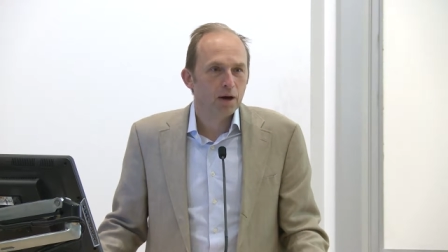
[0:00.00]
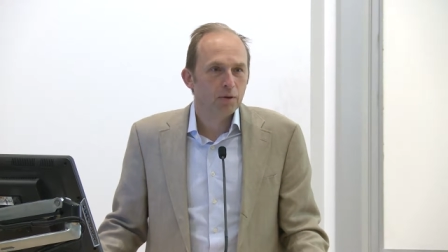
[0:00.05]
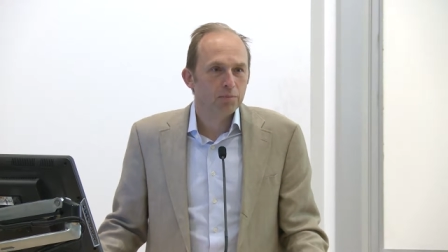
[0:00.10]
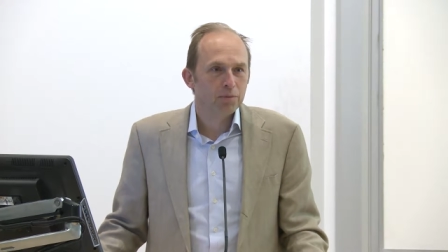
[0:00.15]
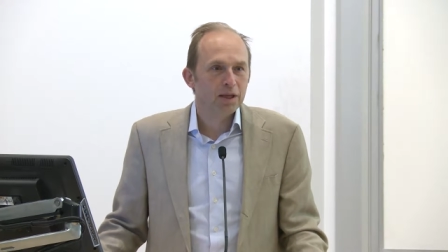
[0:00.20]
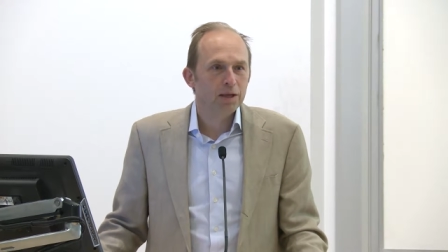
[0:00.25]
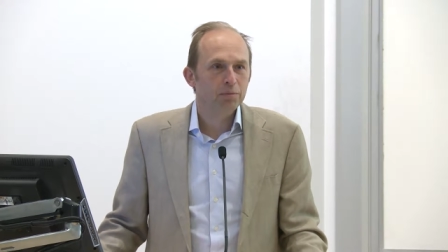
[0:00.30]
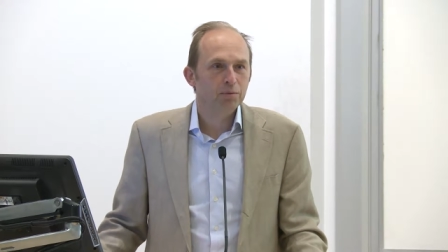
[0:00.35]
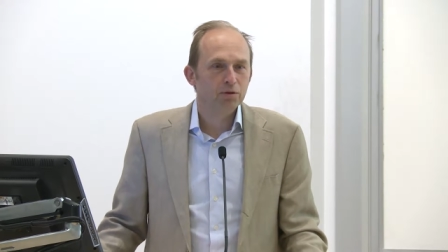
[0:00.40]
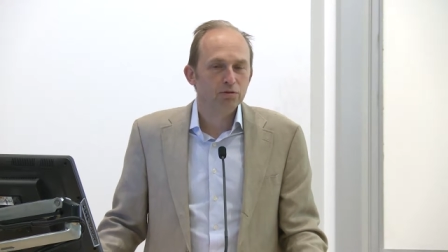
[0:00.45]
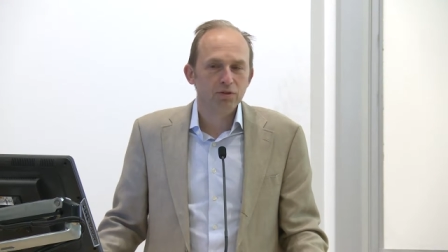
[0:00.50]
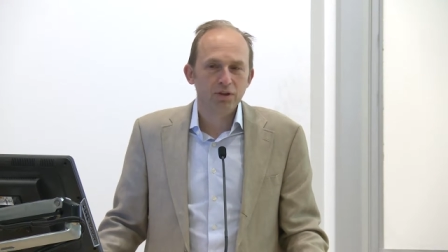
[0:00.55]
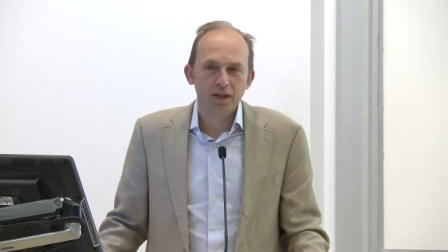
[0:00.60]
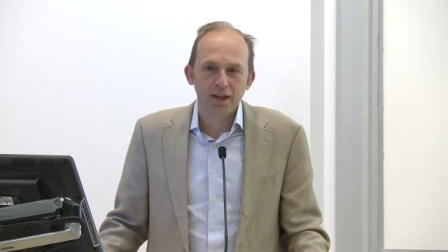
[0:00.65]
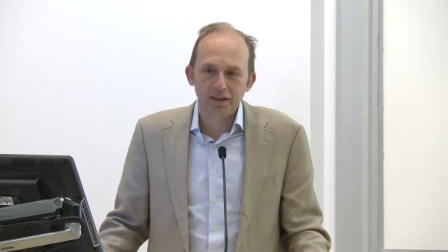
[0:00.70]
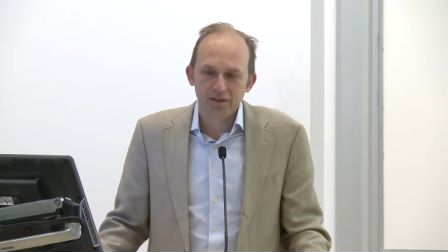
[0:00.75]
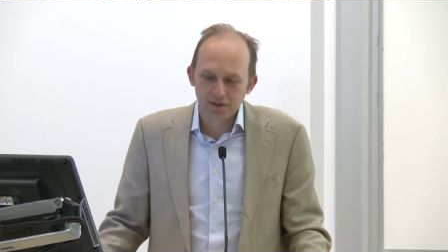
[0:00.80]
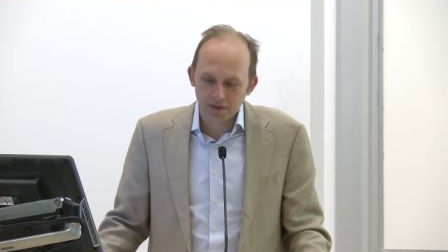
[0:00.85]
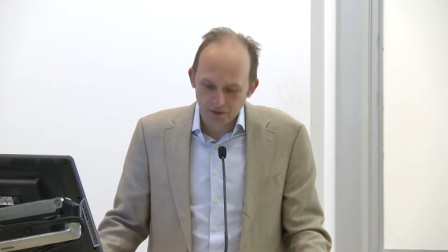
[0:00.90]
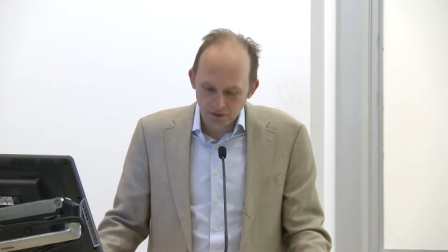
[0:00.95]
how people
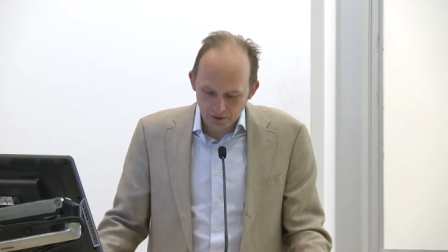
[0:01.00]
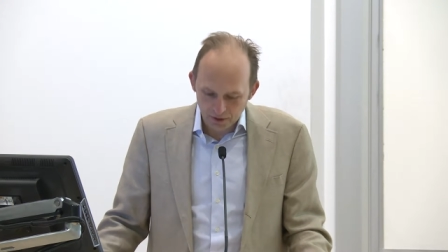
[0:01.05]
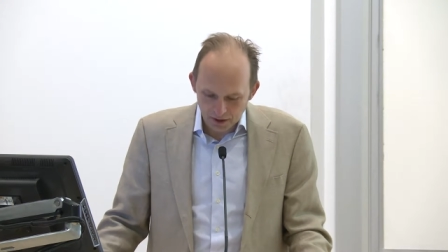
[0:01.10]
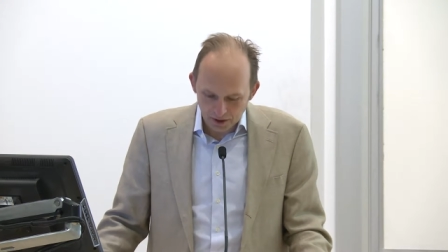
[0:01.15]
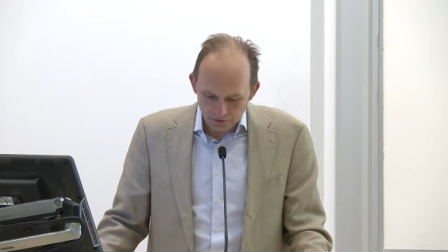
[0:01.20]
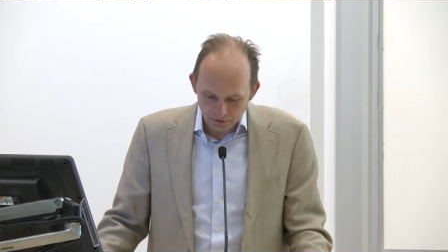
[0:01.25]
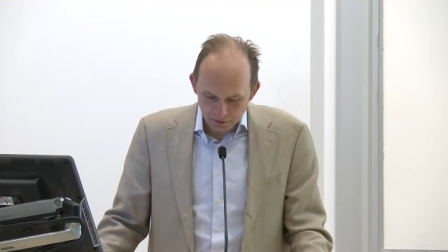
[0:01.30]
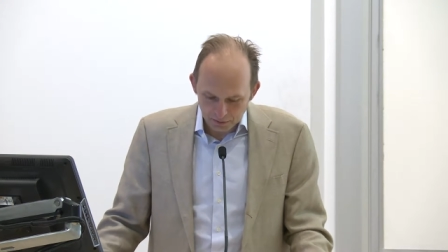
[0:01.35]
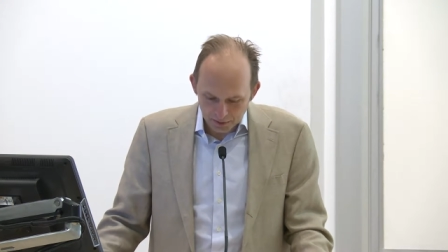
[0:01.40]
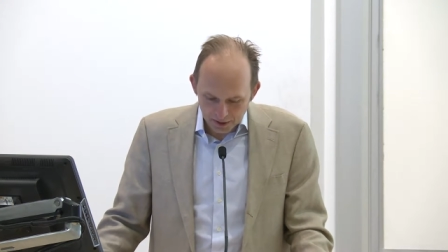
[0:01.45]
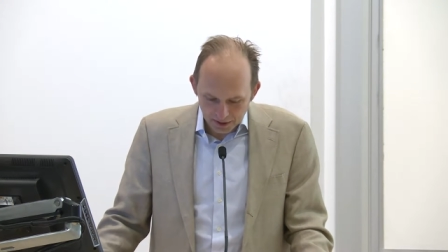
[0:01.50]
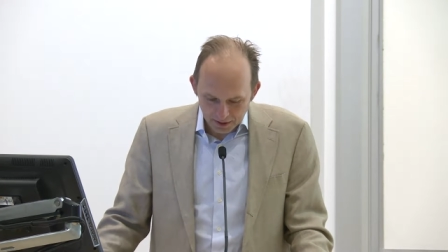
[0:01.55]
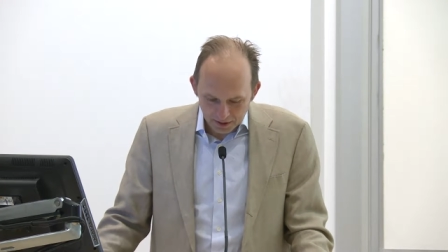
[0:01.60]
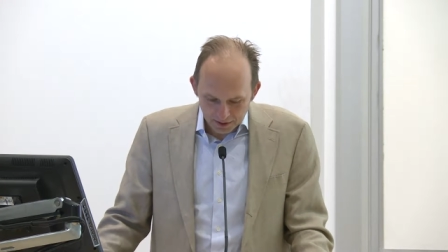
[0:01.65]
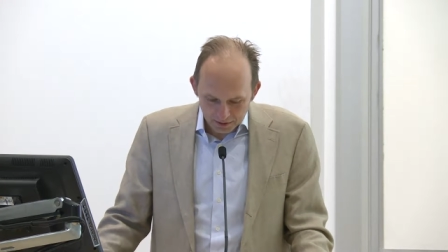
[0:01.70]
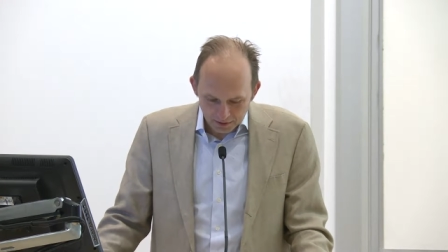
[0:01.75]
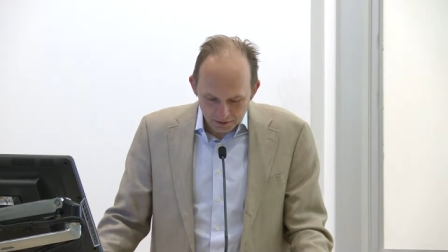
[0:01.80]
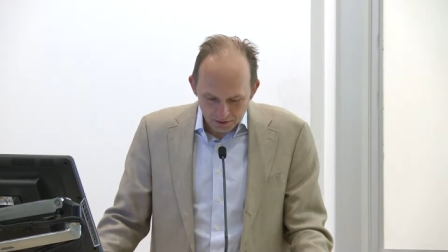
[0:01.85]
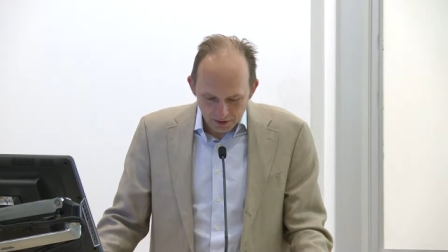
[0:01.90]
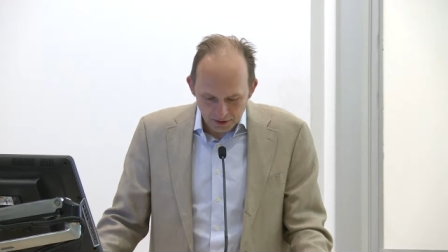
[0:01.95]
relate to their government
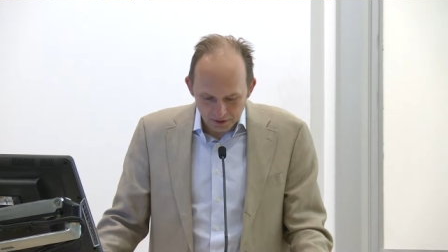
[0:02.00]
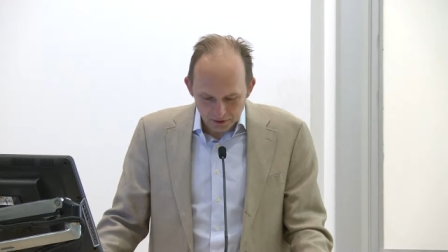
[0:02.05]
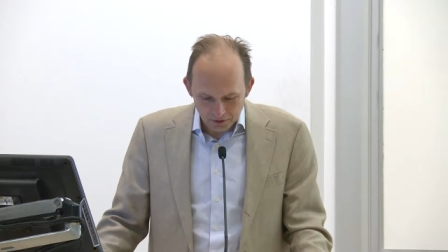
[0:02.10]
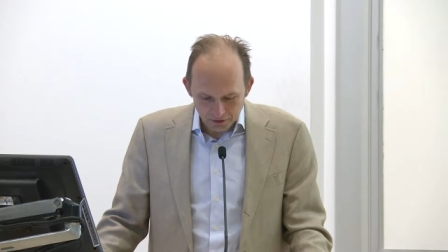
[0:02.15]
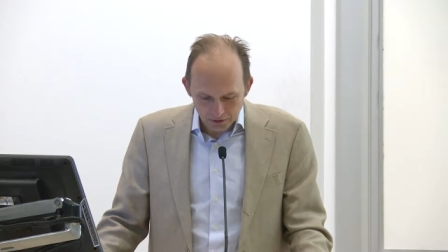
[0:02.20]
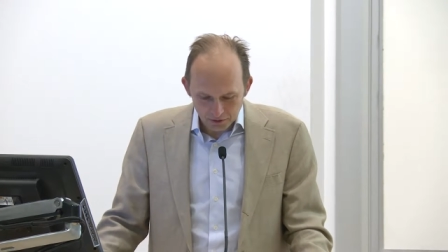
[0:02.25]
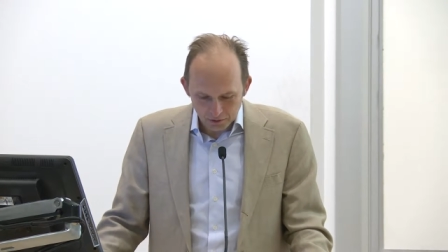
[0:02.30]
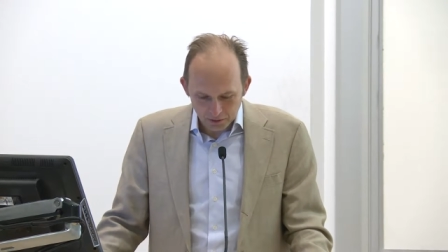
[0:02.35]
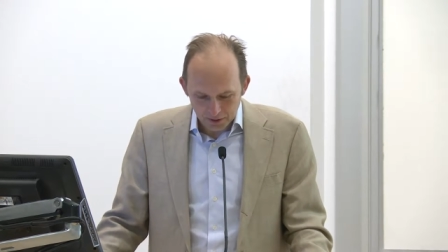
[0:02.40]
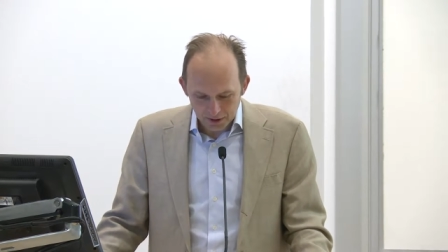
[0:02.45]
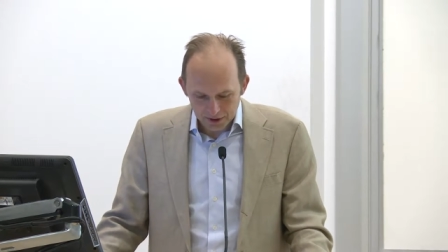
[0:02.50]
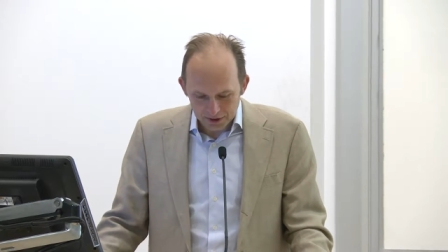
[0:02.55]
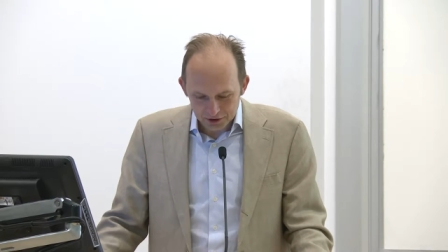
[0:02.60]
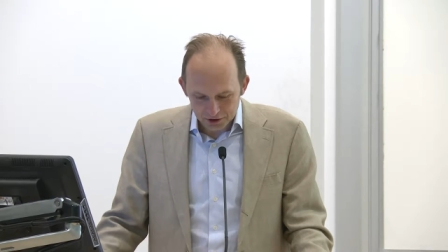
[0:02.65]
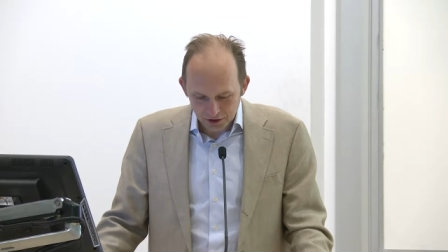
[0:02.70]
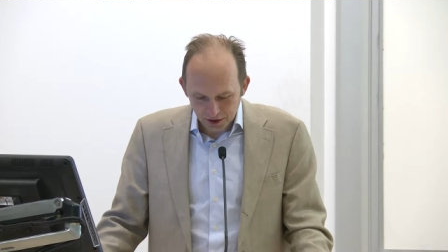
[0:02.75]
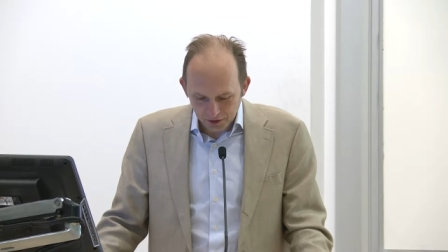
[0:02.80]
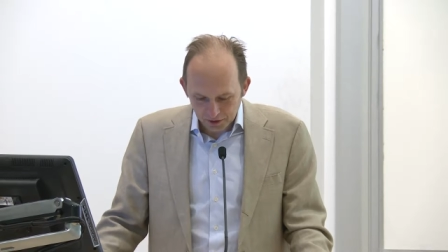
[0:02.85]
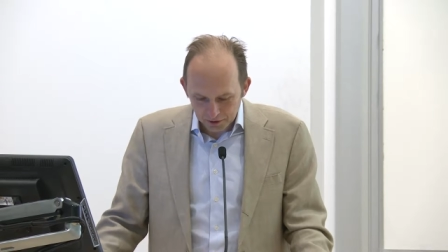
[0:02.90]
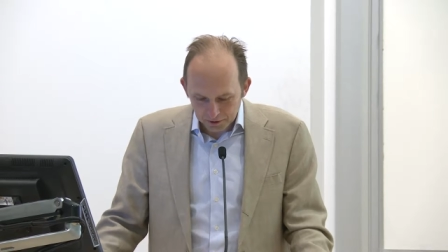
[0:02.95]
and, and to
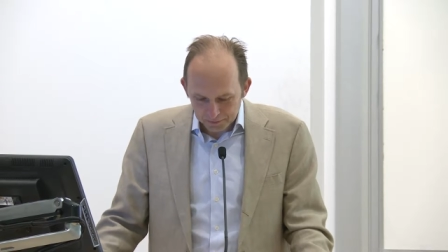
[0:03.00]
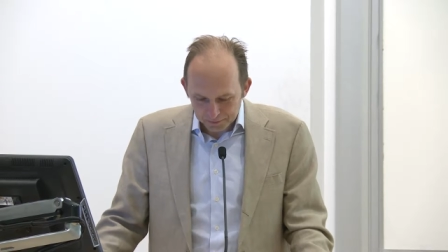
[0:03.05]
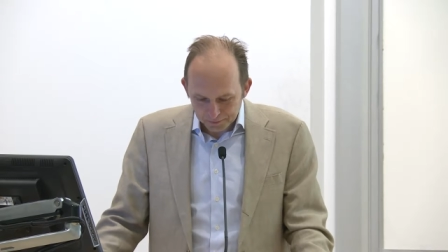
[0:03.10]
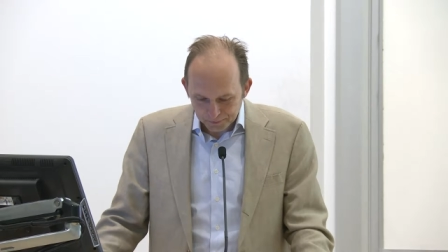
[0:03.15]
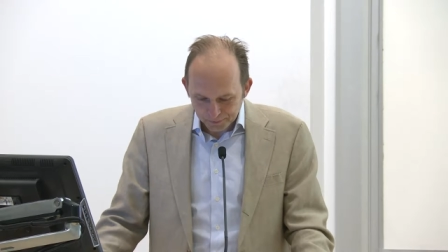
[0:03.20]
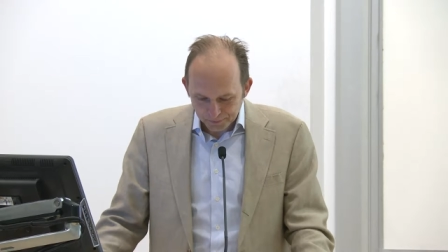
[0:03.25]
each other.